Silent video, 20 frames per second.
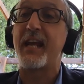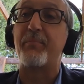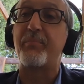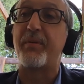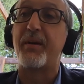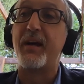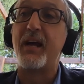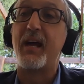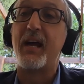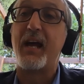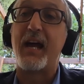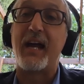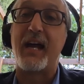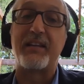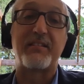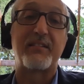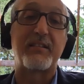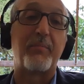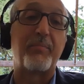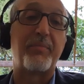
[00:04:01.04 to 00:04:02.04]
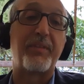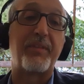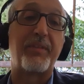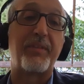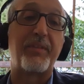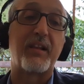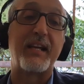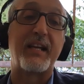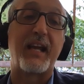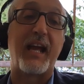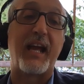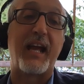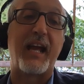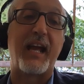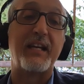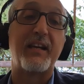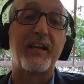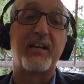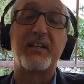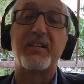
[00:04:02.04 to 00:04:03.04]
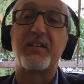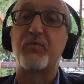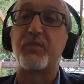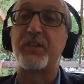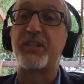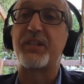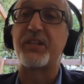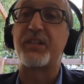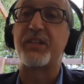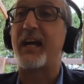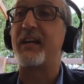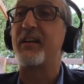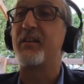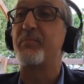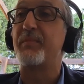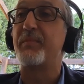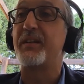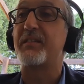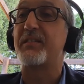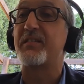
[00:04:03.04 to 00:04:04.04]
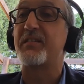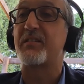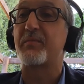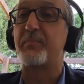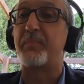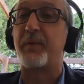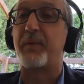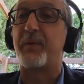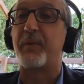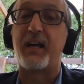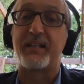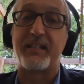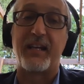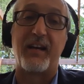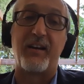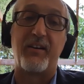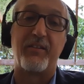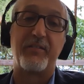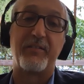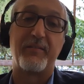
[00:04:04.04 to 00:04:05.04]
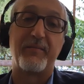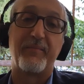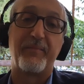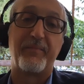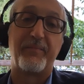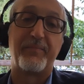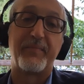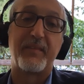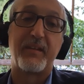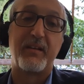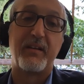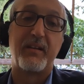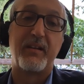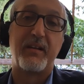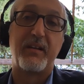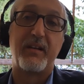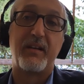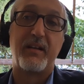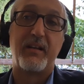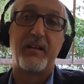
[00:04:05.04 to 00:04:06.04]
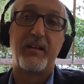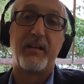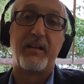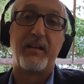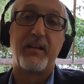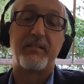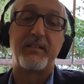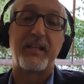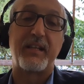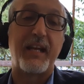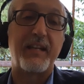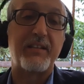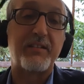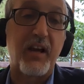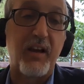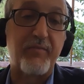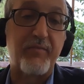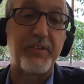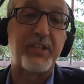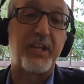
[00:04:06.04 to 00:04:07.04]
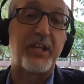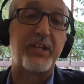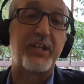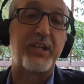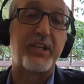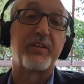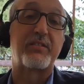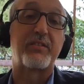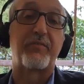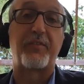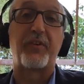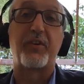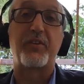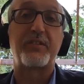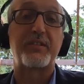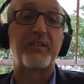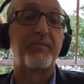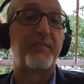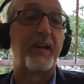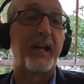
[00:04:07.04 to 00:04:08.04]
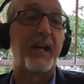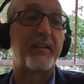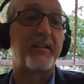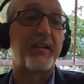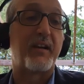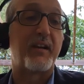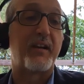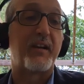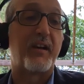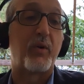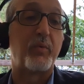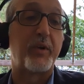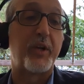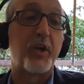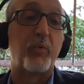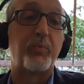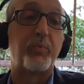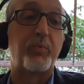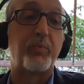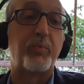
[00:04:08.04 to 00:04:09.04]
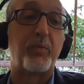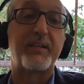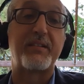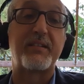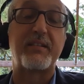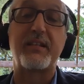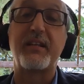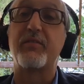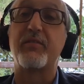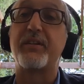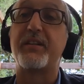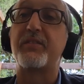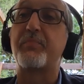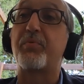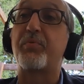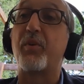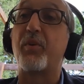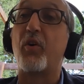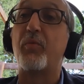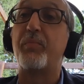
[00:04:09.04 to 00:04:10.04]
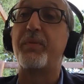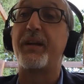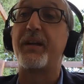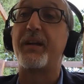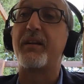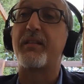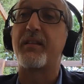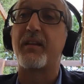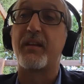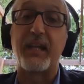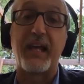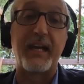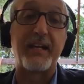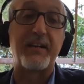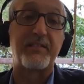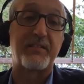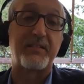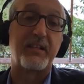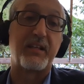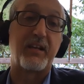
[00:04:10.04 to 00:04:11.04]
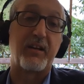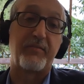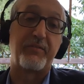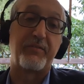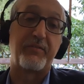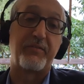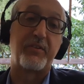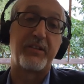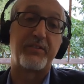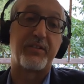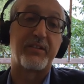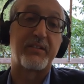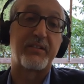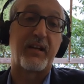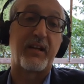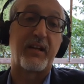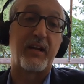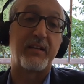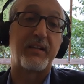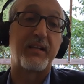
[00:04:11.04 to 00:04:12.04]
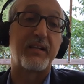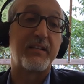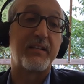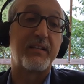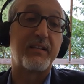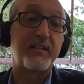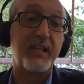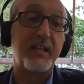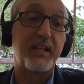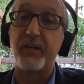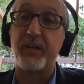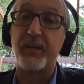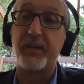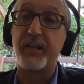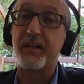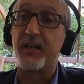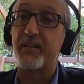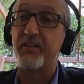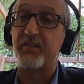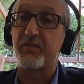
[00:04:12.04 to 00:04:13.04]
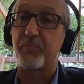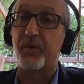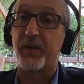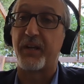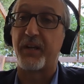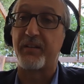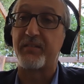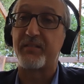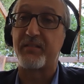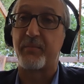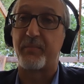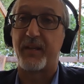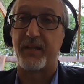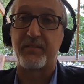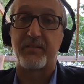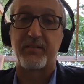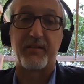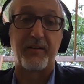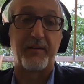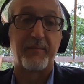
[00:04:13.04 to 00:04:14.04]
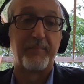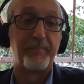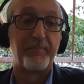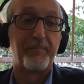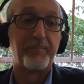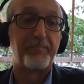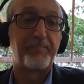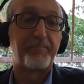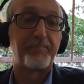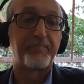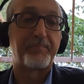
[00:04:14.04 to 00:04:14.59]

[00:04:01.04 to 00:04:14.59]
the camp as something like a retirement spa town. Today's conversation is the first event of what we hope will be a series probing the legacy of Theresienstadt, continuing in the spring semester.